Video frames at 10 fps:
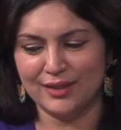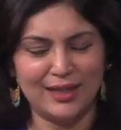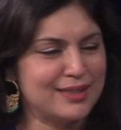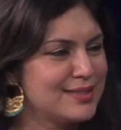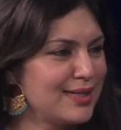
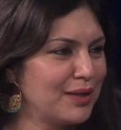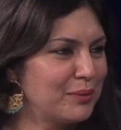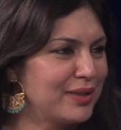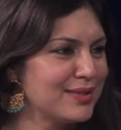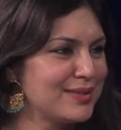that insight
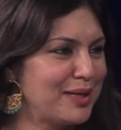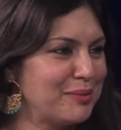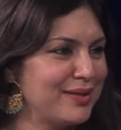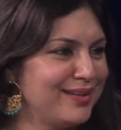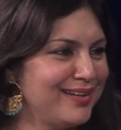with us,
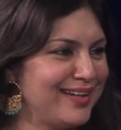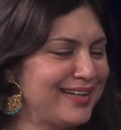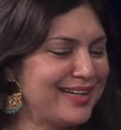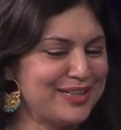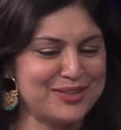Amy, and
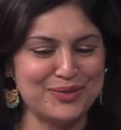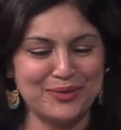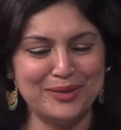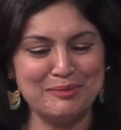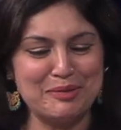getting to know
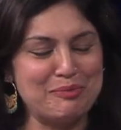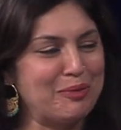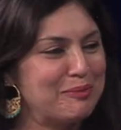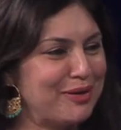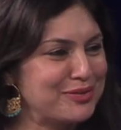a little bit
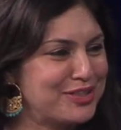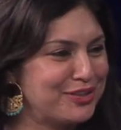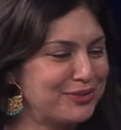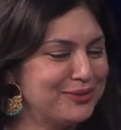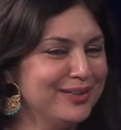more about
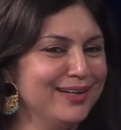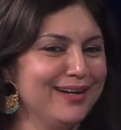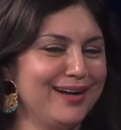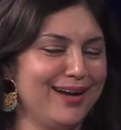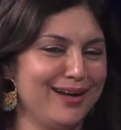you.
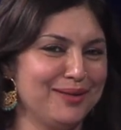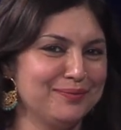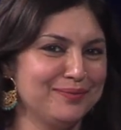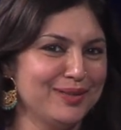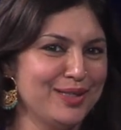
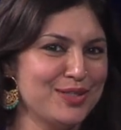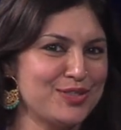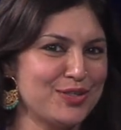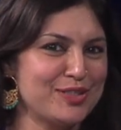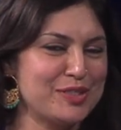Um,
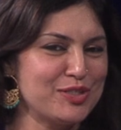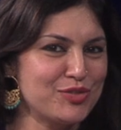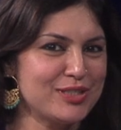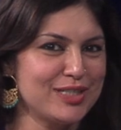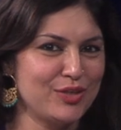so it's
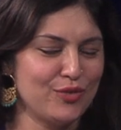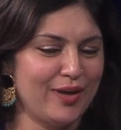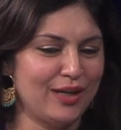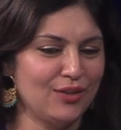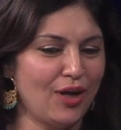interesting. You
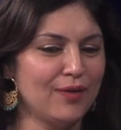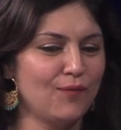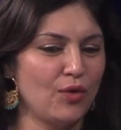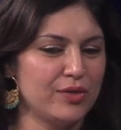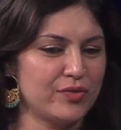had a lot of
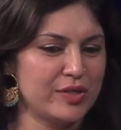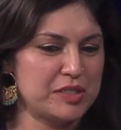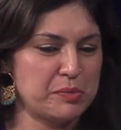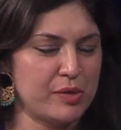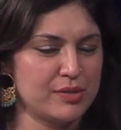volunteer
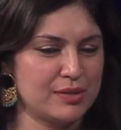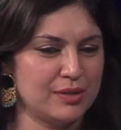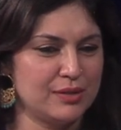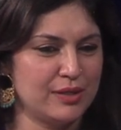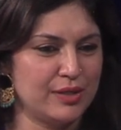experience
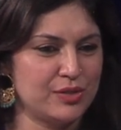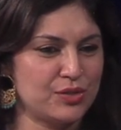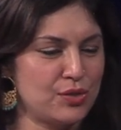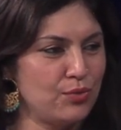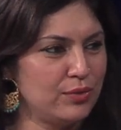in, in
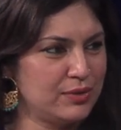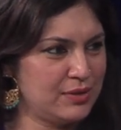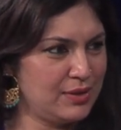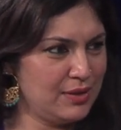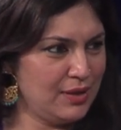schools
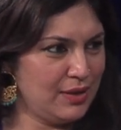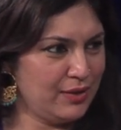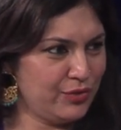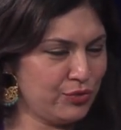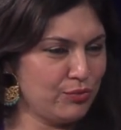
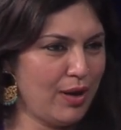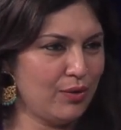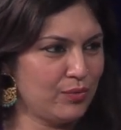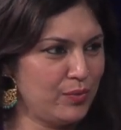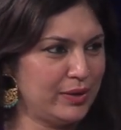uh,
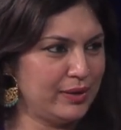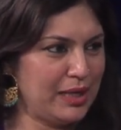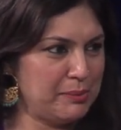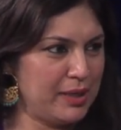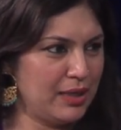throughout, whether
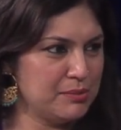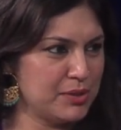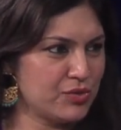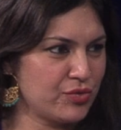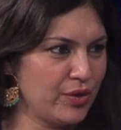that be
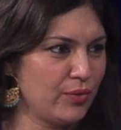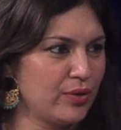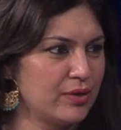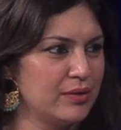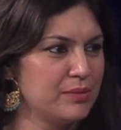elementary
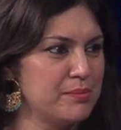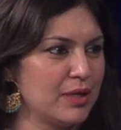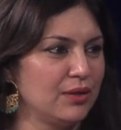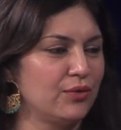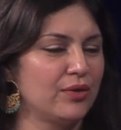or
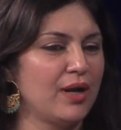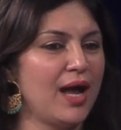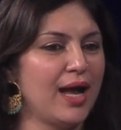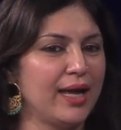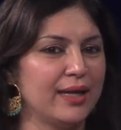middle or
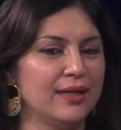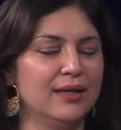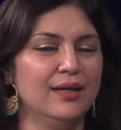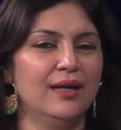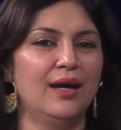high.
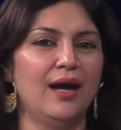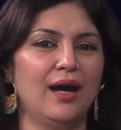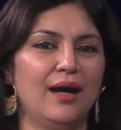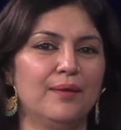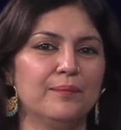Yeah.
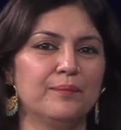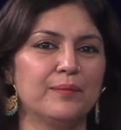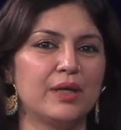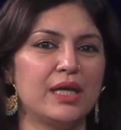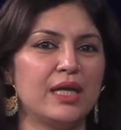Um,
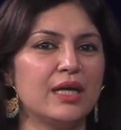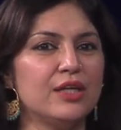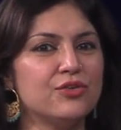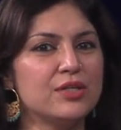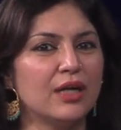can
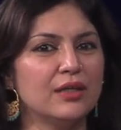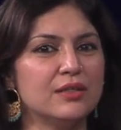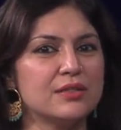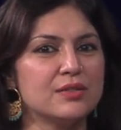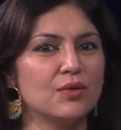you tell
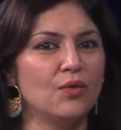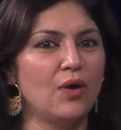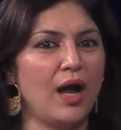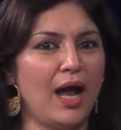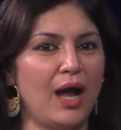us
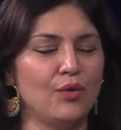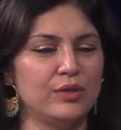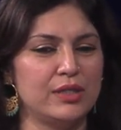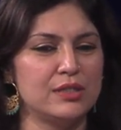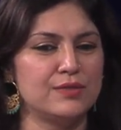how
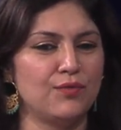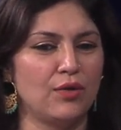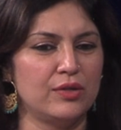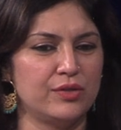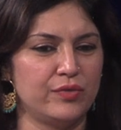these
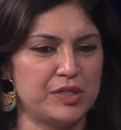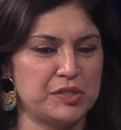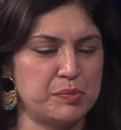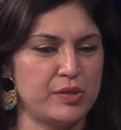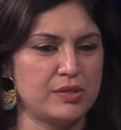volunteer
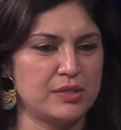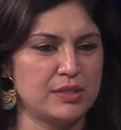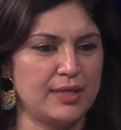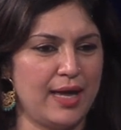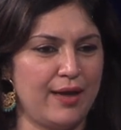
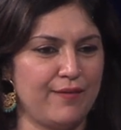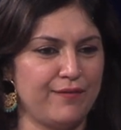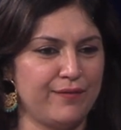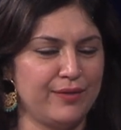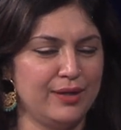experiences have
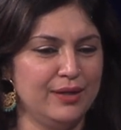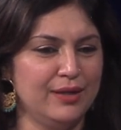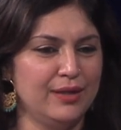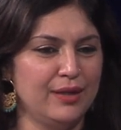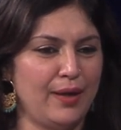
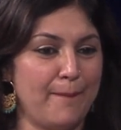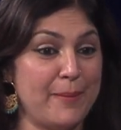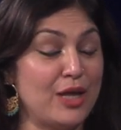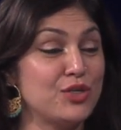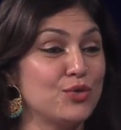
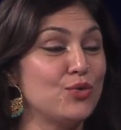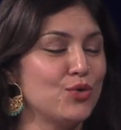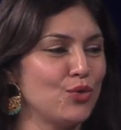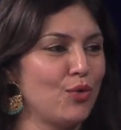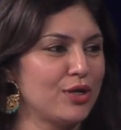made you who
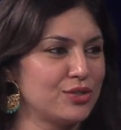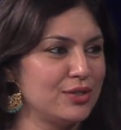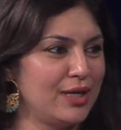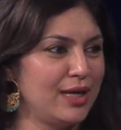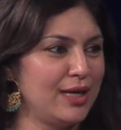you are
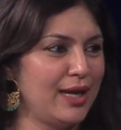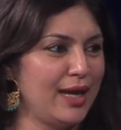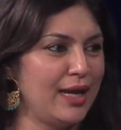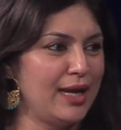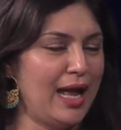today
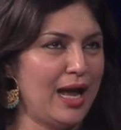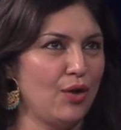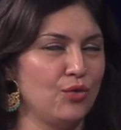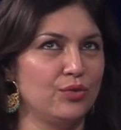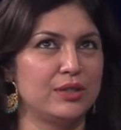and
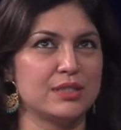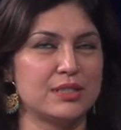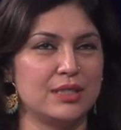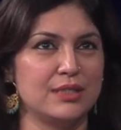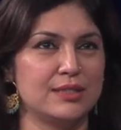how the
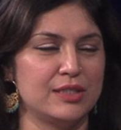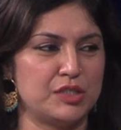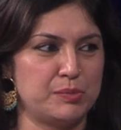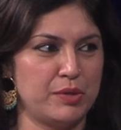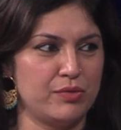skills and
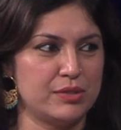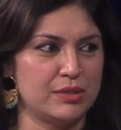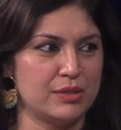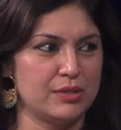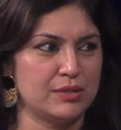
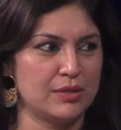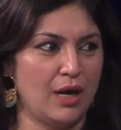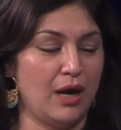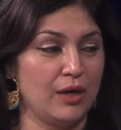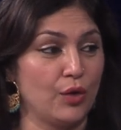experiences
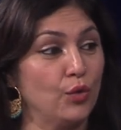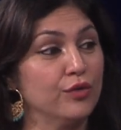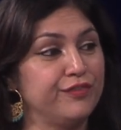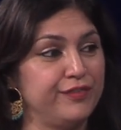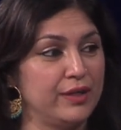are a
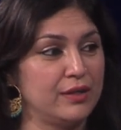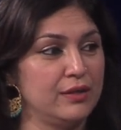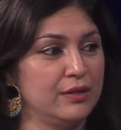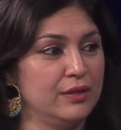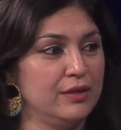good fit
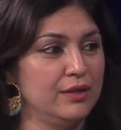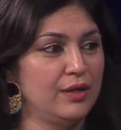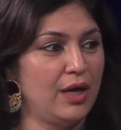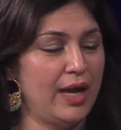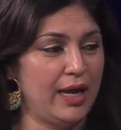
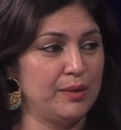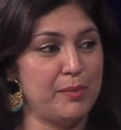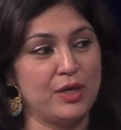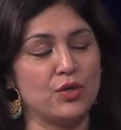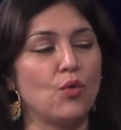and
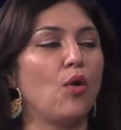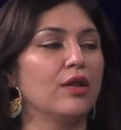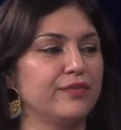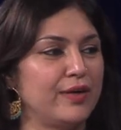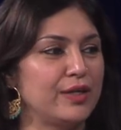make you
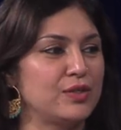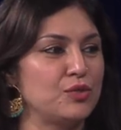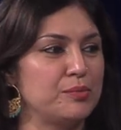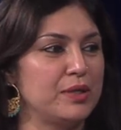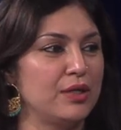qualified
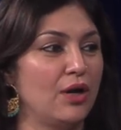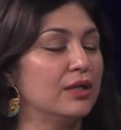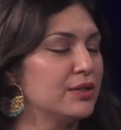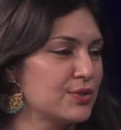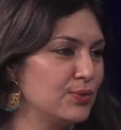to be
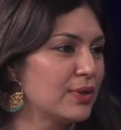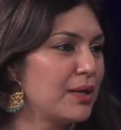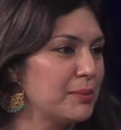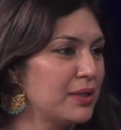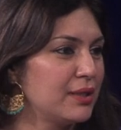on the school committee?